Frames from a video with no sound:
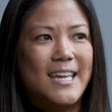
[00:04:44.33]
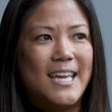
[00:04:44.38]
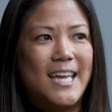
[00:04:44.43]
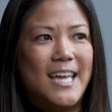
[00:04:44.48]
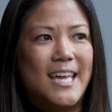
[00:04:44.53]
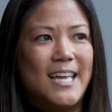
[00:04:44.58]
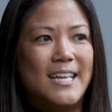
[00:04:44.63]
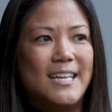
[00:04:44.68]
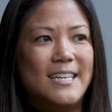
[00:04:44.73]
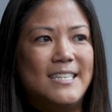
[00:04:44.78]

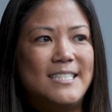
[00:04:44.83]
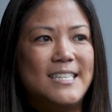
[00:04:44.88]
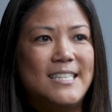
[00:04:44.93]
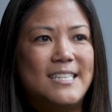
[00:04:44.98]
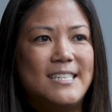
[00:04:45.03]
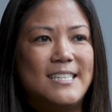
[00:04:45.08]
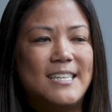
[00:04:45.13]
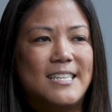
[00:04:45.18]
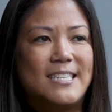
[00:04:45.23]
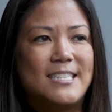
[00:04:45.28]

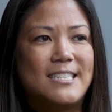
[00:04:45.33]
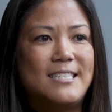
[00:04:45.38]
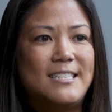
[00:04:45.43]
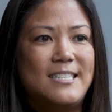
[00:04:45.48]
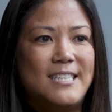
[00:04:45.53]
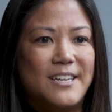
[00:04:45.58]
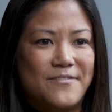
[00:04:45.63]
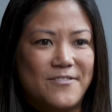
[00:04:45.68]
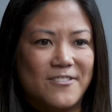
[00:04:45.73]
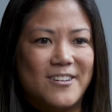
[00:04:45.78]
it's
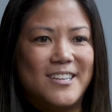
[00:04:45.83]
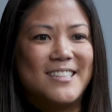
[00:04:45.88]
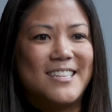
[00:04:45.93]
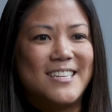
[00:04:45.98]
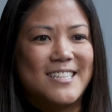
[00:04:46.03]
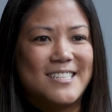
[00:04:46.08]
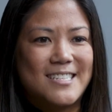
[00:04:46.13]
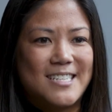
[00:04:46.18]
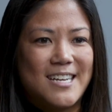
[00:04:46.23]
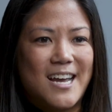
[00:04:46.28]
different
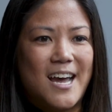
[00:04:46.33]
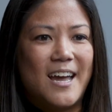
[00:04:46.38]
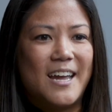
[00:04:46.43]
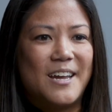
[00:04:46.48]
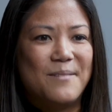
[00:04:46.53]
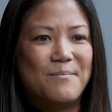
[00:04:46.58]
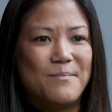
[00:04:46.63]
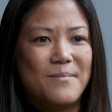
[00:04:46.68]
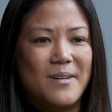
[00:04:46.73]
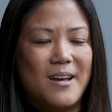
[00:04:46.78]
this
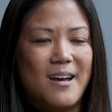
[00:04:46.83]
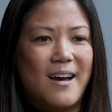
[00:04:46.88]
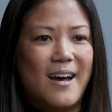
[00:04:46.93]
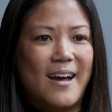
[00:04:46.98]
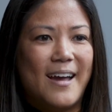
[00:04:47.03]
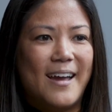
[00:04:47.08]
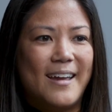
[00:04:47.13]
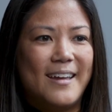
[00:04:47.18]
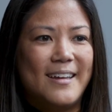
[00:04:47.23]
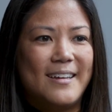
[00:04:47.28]
time.
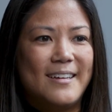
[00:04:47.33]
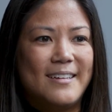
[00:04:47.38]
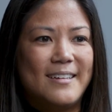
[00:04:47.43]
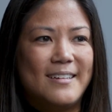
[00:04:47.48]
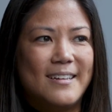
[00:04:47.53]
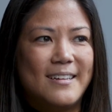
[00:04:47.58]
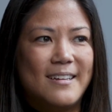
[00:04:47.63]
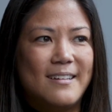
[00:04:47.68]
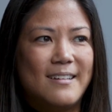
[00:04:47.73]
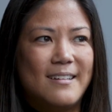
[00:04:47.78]

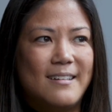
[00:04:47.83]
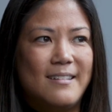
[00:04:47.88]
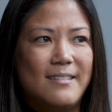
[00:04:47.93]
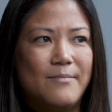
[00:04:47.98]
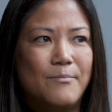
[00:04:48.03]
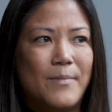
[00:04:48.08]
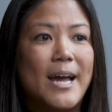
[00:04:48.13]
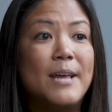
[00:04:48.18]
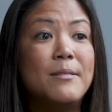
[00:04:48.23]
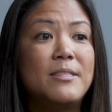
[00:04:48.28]

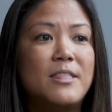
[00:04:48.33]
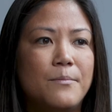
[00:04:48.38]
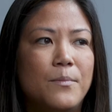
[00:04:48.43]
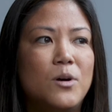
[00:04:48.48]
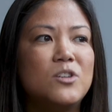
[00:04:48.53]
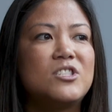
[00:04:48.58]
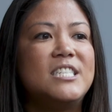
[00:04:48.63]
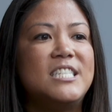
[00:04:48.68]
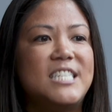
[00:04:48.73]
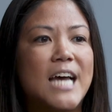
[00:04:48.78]
The
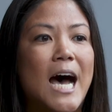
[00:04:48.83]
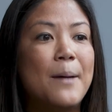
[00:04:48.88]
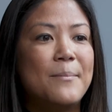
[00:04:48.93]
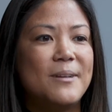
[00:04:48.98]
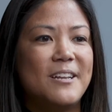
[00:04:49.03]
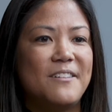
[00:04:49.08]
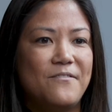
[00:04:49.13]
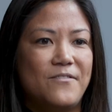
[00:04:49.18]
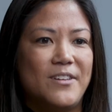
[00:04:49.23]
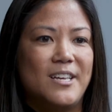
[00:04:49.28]
most
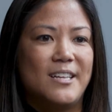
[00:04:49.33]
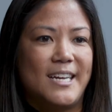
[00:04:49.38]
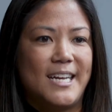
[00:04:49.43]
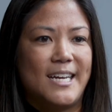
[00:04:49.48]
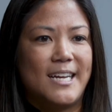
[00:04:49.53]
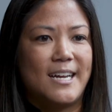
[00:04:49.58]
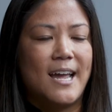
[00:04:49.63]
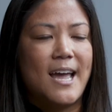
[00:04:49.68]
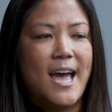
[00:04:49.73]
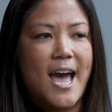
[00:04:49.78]
dominant
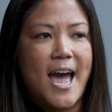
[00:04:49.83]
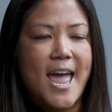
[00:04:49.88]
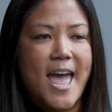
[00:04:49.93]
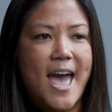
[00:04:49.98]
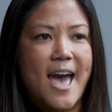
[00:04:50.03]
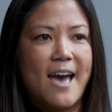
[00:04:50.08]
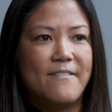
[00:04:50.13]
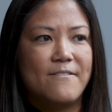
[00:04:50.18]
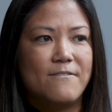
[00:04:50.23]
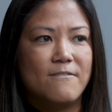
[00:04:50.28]
feeling I
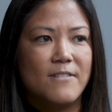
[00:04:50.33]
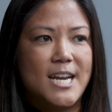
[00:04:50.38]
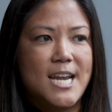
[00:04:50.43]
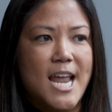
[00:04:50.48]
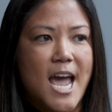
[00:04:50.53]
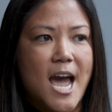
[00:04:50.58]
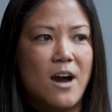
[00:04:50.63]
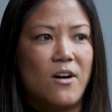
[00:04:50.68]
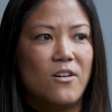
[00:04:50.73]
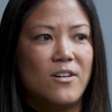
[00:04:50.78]
have right
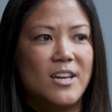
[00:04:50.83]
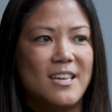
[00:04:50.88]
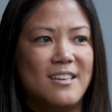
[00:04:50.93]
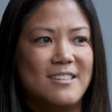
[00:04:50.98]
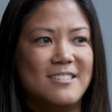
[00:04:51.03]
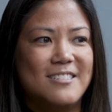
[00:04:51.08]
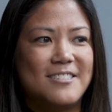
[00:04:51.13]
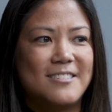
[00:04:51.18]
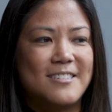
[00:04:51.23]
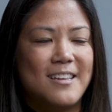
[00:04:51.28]
now
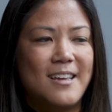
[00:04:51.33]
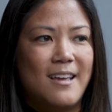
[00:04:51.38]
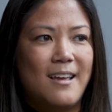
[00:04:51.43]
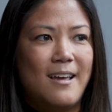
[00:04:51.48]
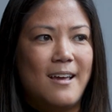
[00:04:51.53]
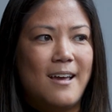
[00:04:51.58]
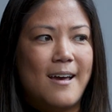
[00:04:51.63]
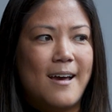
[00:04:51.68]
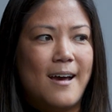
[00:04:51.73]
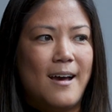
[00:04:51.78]
is
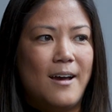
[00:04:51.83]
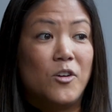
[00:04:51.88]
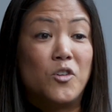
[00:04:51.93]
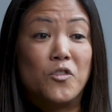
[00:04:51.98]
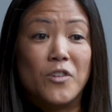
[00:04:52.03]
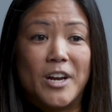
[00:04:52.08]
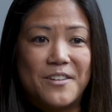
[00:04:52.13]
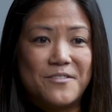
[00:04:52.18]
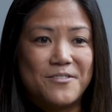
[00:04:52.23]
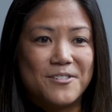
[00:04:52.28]

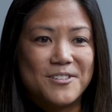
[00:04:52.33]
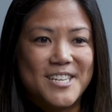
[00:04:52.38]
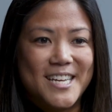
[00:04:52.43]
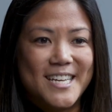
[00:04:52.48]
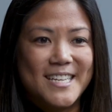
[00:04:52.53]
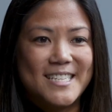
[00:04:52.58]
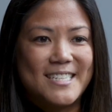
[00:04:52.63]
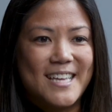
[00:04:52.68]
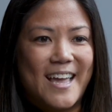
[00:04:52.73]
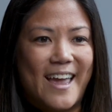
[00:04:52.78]

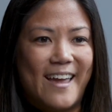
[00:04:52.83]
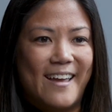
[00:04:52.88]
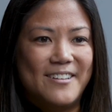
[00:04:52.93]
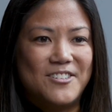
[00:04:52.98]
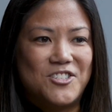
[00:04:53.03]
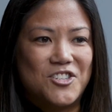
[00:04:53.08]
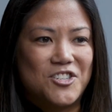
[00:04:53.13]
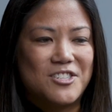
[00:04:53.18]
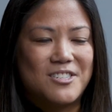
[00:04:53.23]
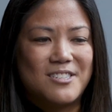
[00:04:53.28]
gratefulness and
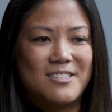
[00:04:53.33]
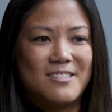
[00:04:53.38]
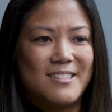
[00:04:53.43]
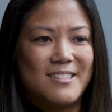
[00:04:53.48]
just